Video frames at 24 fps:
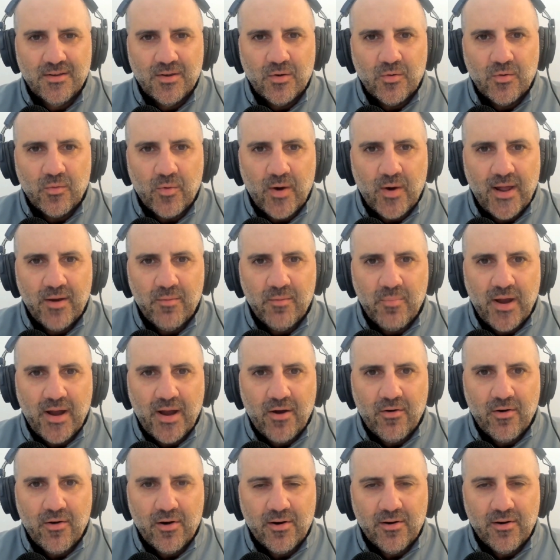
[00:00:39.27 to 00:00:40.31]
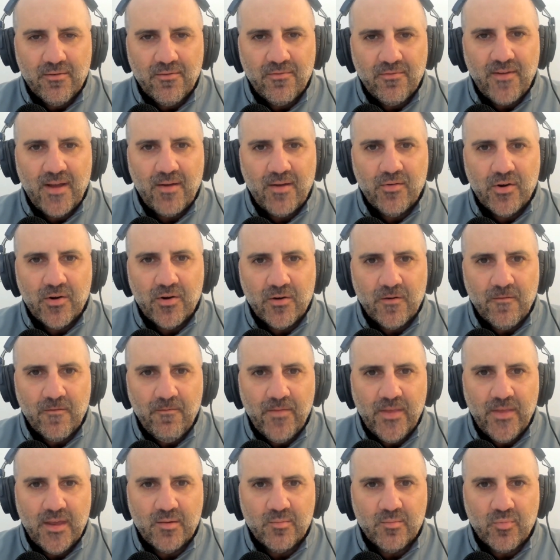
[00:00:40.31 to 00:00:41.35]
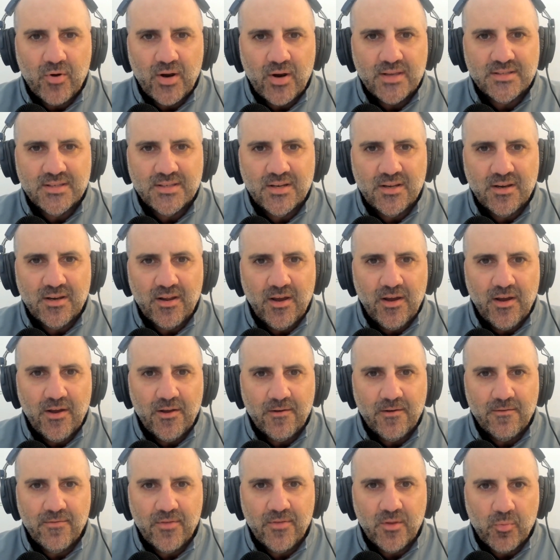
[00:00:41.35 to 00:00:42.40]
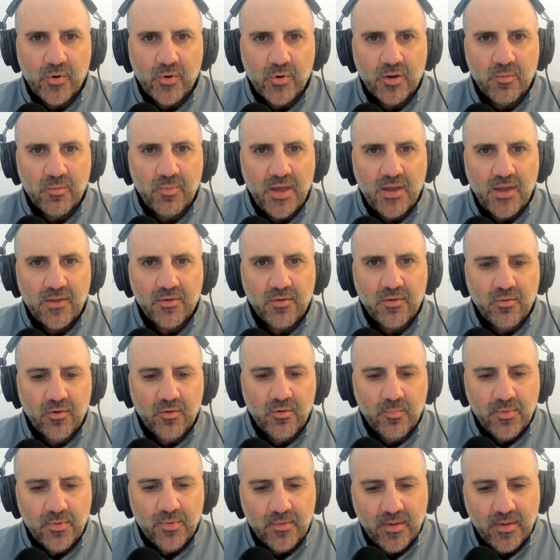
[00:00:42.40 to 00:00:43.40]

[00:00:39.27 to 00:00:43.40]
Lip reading: Ron Bauer, founder and president of the Brickpath Group,